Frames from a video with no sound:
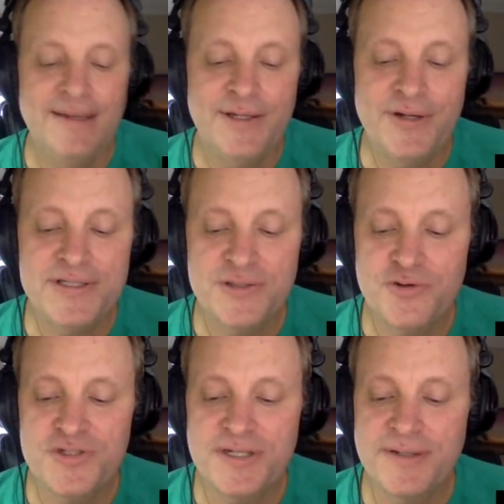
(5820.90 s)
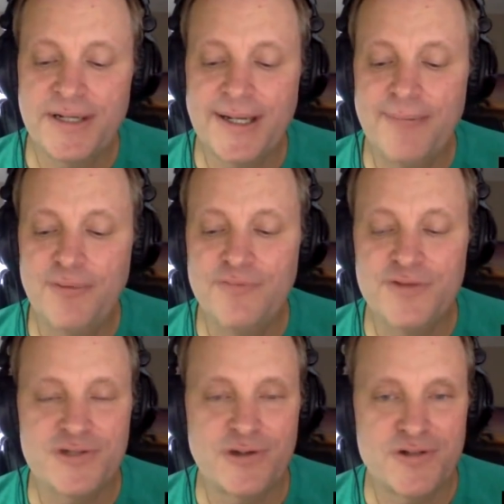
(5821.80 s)
It's interesting. A couple of the
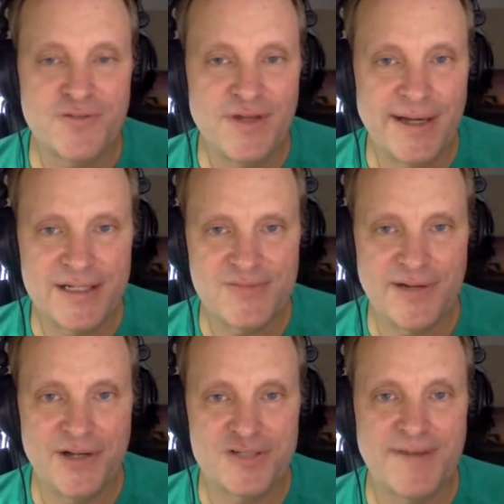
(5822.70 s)
stars of the X-Files